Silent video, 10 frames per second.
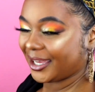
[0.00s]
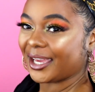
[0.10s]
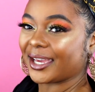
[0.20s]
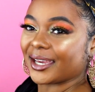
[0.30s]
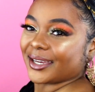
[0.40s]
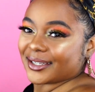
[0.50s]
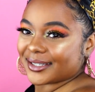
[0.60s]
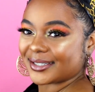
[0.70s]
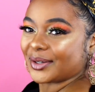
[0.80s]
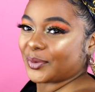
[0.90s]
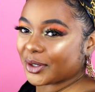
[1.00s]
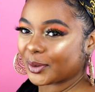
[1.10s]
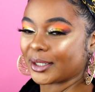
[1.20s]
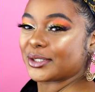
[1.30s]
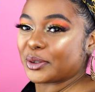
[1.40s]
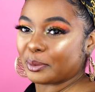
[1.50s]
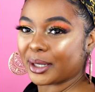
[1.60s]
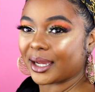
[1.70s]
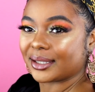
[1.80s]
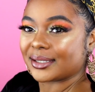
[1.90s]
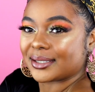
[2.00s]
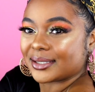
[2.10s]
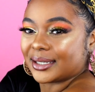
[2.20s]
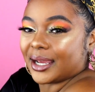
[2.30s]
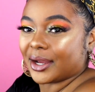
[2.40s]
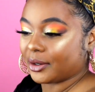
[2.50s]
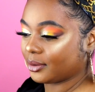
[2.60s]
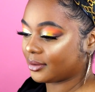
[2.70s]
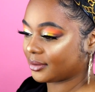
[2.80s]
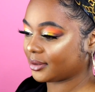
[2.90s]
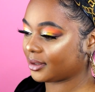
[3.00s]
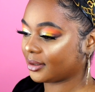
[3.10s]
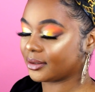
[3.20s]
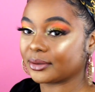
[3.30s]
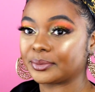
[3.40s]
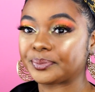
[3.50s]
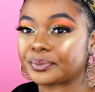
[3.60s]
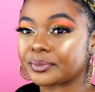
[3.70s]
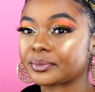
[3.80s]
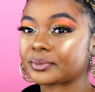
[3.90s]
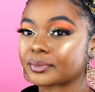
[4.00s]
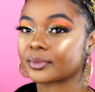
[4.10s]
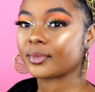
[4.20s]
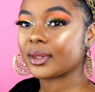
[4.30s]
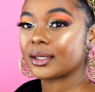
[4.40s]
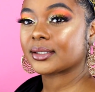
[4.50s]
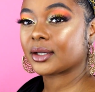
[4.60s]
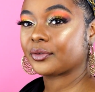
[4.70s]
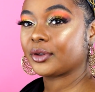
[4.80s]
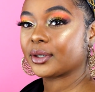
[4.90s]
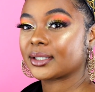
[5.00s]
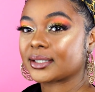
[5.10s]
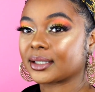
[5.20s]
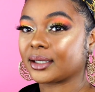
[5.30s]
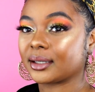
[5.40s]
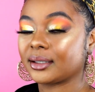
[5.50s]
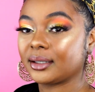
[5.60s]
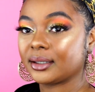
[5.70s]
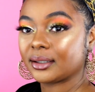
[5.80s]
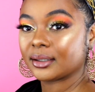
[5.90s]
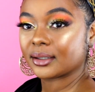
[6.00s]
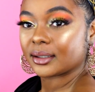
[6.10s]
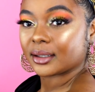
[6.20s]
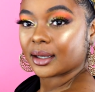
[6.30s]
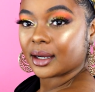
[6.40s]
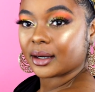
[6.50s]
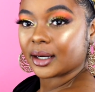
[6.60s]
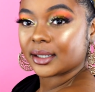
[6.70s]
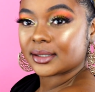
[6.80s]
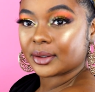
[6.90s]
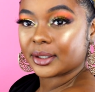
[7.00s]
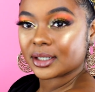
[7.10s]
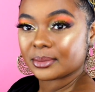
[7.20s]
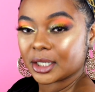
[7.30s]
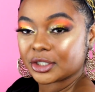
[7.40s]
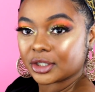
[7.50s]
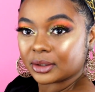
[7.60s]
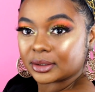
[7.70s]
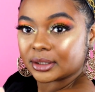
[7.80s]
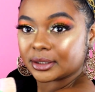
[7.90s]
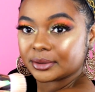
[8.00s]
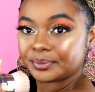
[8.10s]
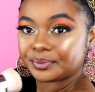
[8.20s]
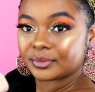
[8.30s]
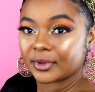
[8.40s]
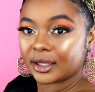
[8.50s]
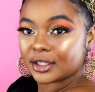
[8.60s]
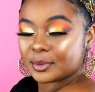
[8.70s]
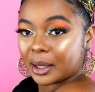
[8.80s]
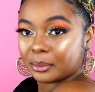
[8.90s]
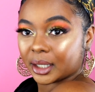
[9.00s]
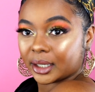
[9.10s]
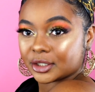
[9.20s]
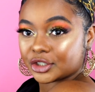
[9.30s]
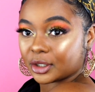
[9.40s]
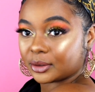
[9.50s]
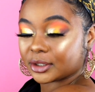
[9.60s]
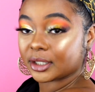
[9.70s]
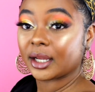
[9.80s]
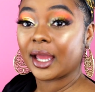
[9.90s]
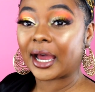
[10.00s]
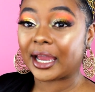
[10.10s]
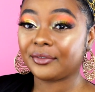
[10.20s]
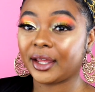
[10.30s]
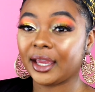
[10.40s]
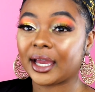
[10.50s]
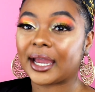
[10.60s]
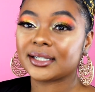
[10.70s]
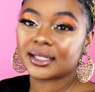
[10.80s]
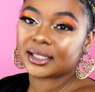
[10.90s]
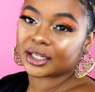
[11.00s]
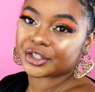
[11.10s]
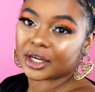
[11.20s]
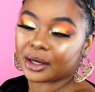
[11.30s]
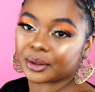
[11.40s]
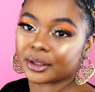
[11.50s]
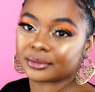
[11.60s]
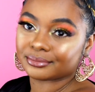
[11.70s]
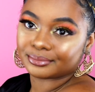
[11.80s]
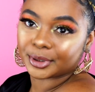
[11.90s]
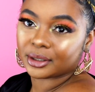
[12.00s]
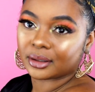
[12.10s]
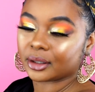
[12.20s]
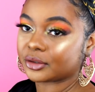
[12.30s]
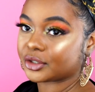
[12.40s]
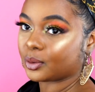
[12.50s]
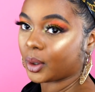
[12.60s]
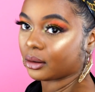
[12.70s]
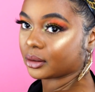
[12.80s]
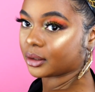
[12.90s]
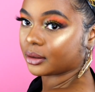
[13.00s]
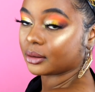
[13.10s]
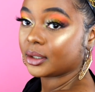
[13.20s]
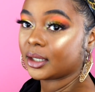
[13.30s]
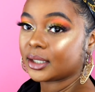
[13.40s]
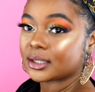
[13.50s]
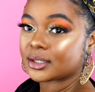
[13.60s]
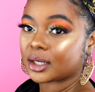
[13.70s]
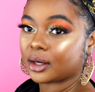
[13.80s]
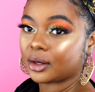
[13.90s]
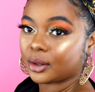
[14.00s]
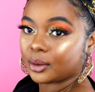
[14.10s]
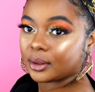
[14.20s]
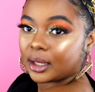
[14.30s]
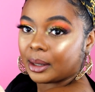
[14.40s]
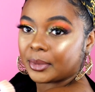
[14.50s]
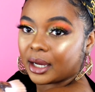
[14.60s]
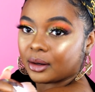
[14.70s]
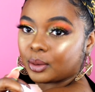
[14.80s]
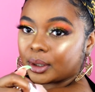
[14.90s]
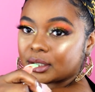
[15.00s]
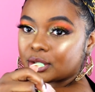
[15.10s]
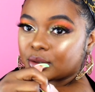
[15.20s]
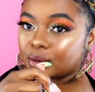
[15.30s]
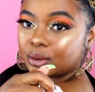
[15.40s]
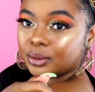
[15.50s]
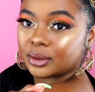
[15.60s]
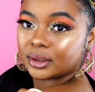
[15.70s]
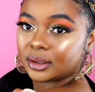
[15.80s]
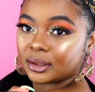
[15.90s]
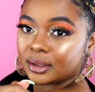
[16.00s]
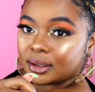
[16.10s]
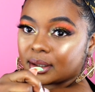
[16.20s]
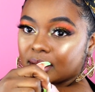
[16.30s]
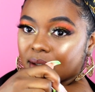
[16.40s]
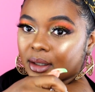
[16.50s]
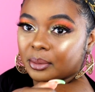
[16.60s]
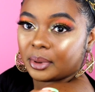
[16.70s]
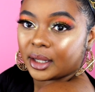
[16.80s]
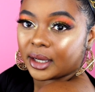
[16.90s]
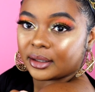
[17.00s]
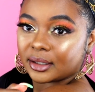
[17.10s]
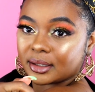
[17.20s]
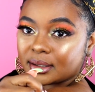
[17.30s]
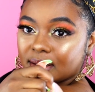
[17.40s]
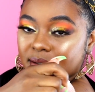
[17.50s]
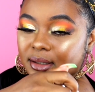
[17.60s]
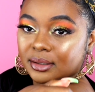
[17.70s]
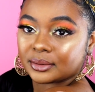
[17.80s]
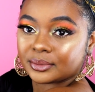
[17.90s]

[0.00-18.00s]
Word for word: and we're going to apply this now. Uh-oh. So if you can see, all right, so here's my shoulder. Here's my bland shoulder. I like, I did take a shower, put on lotion a while ago. So I'm now going to apply this.